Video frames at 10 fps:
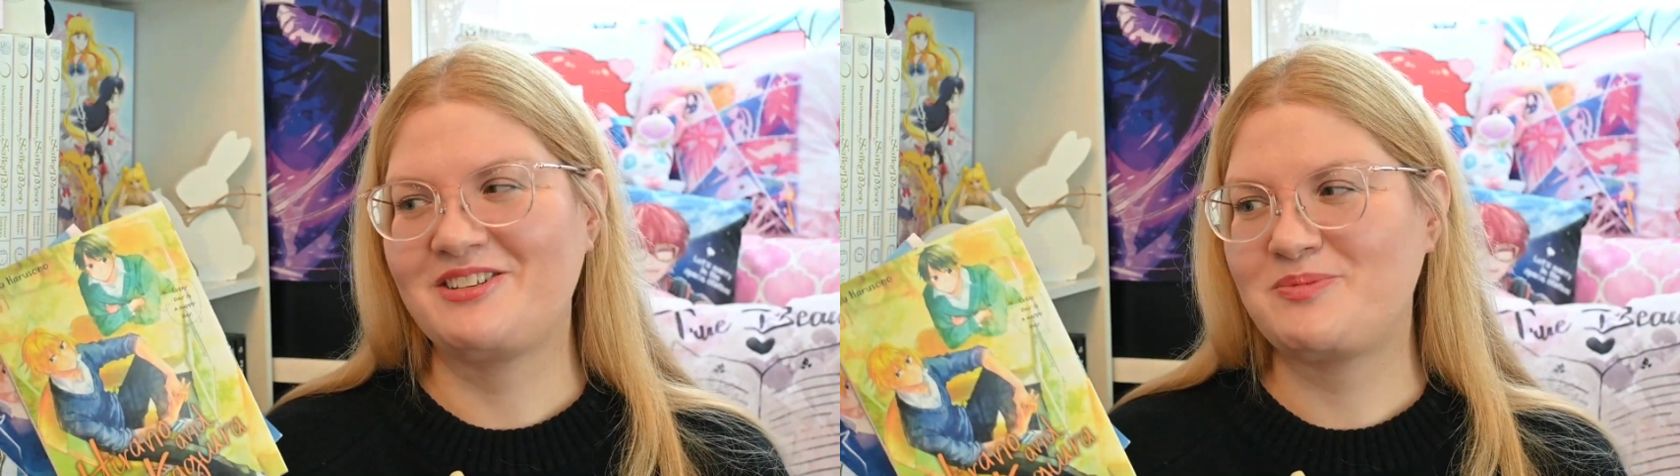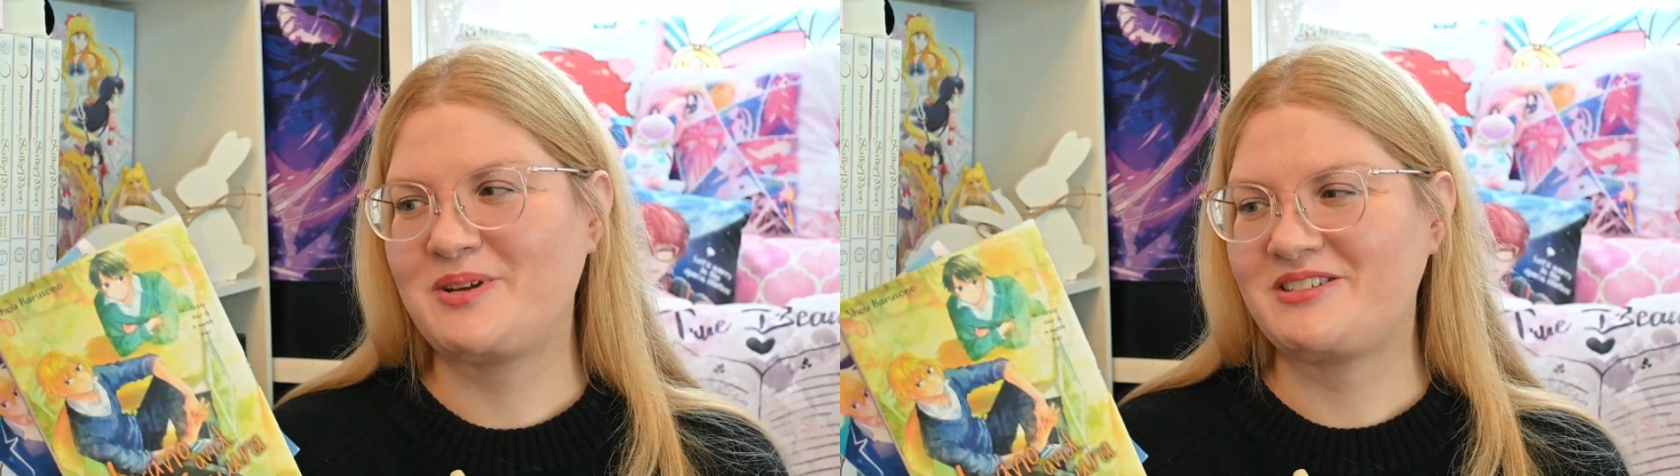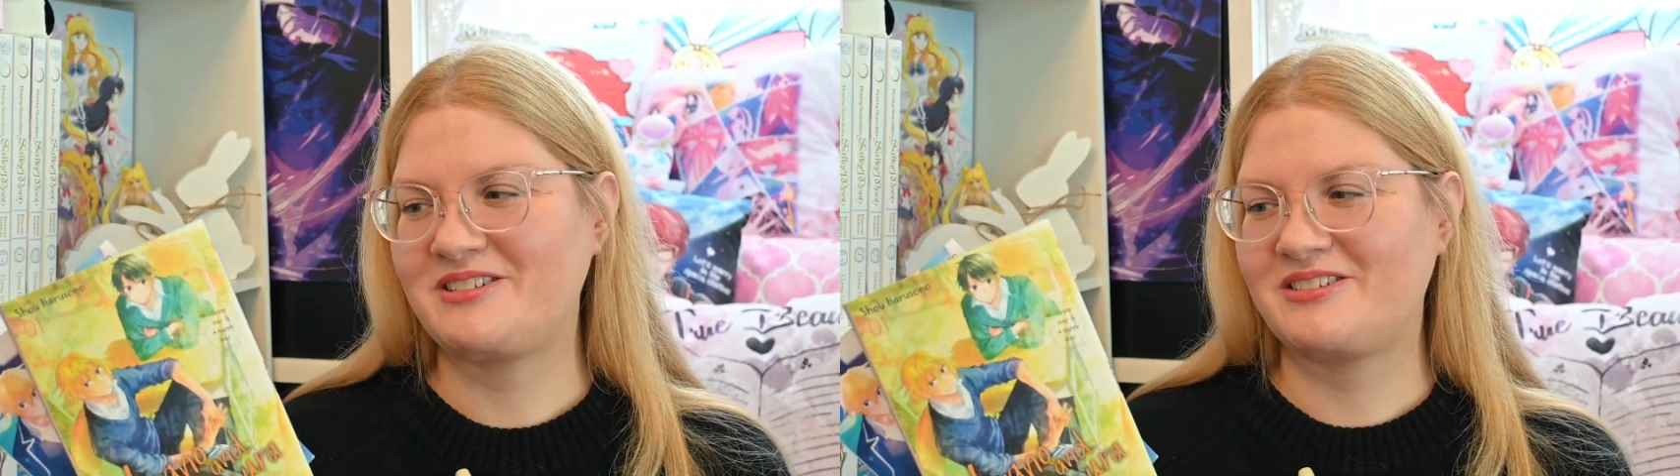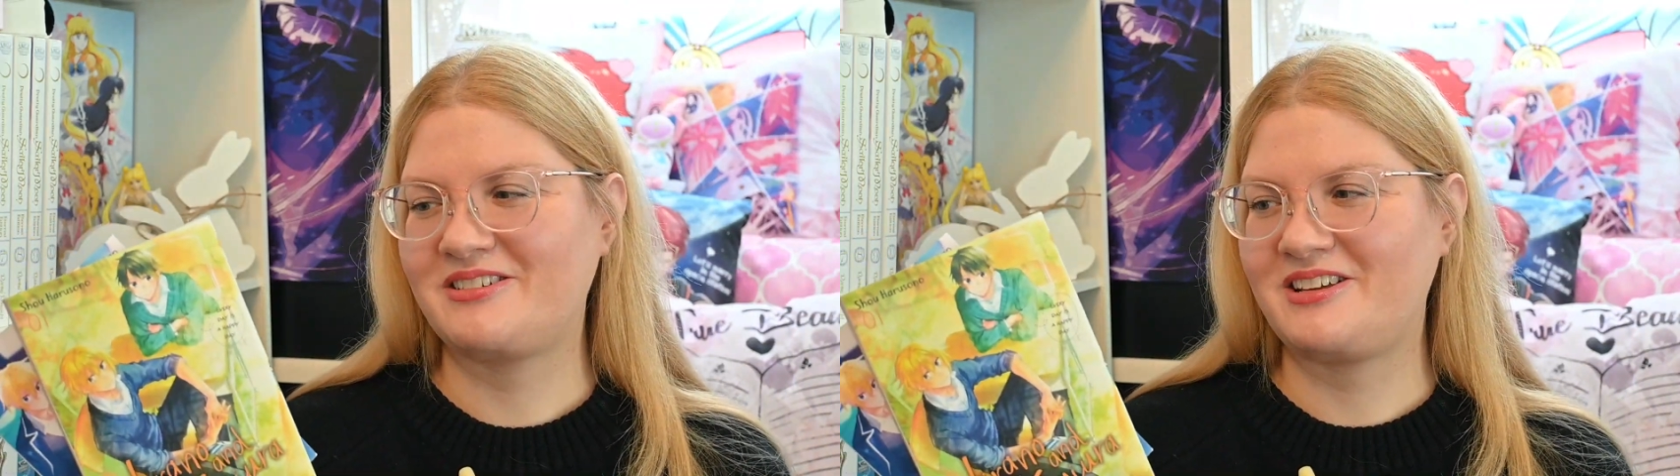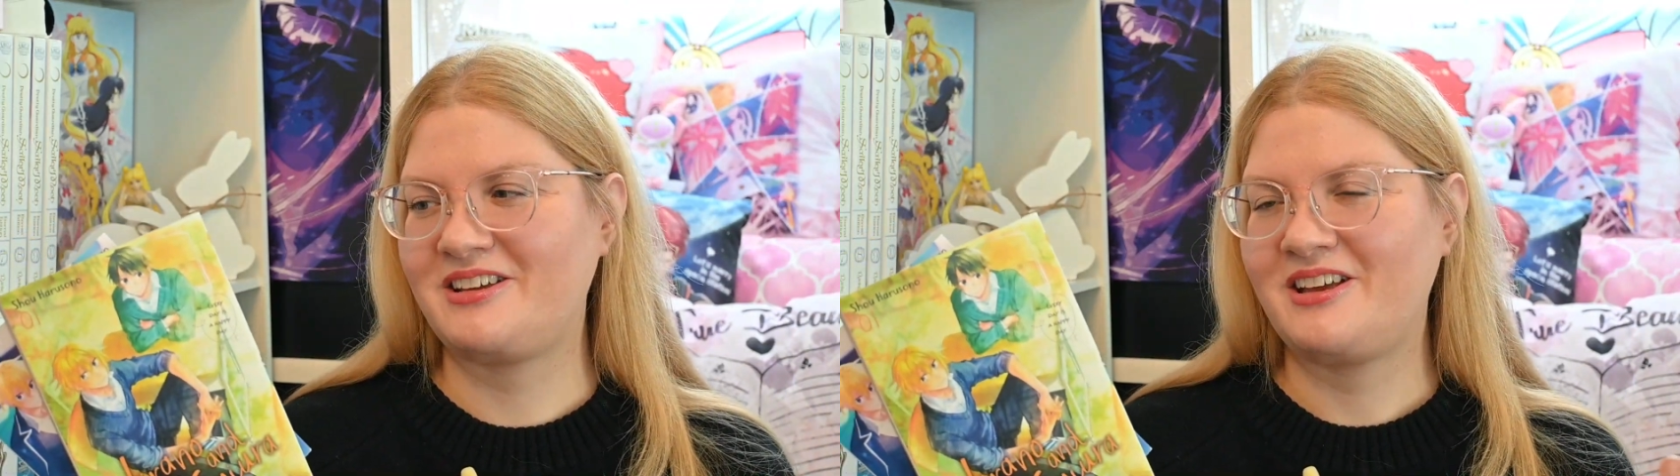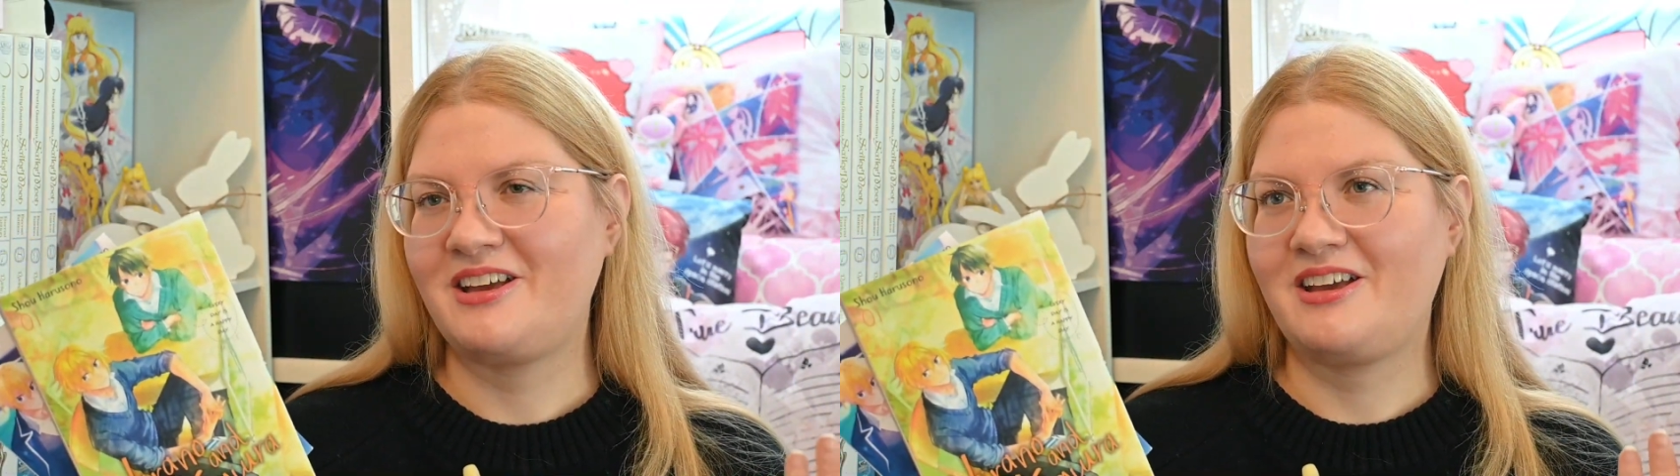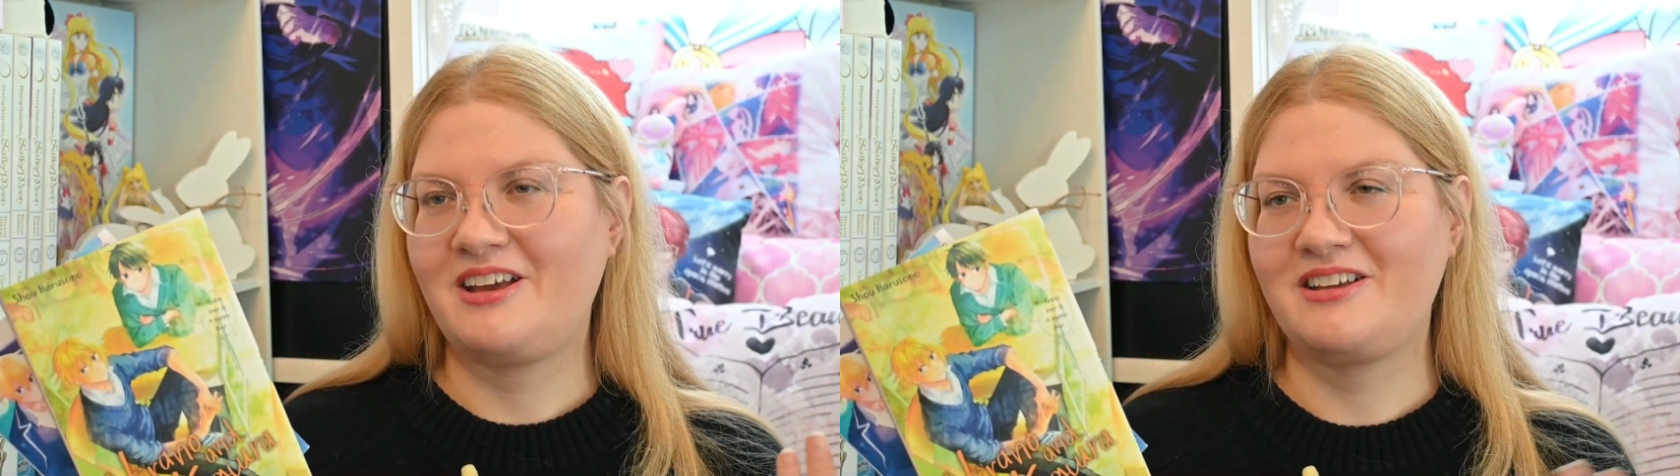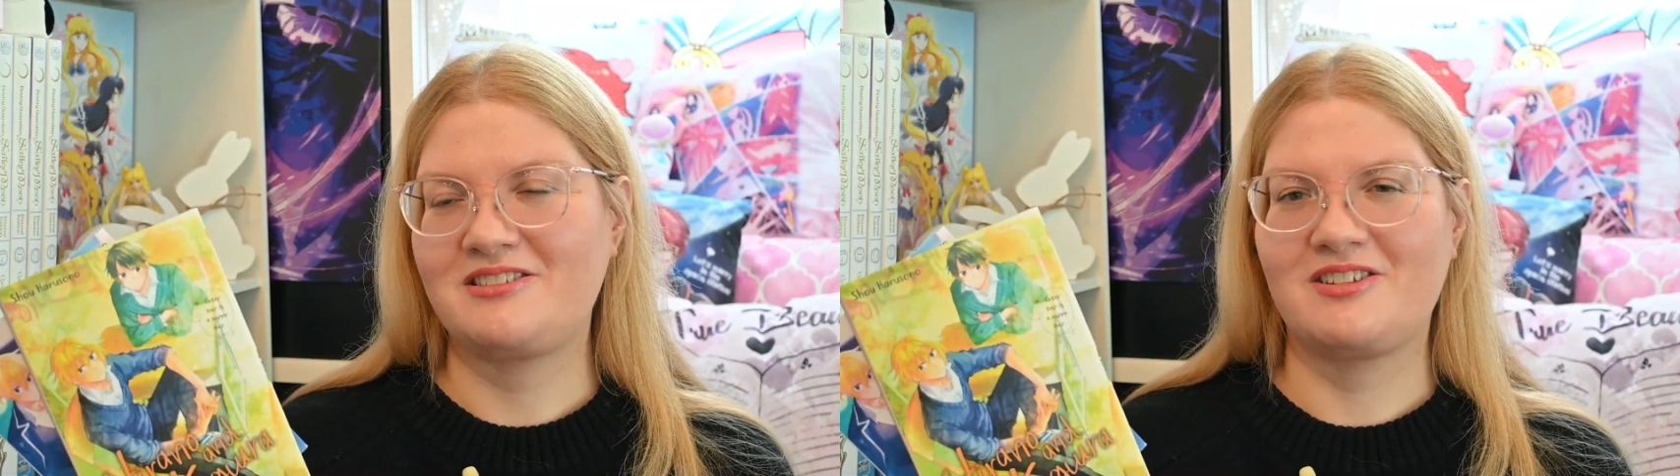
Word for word: It's basically a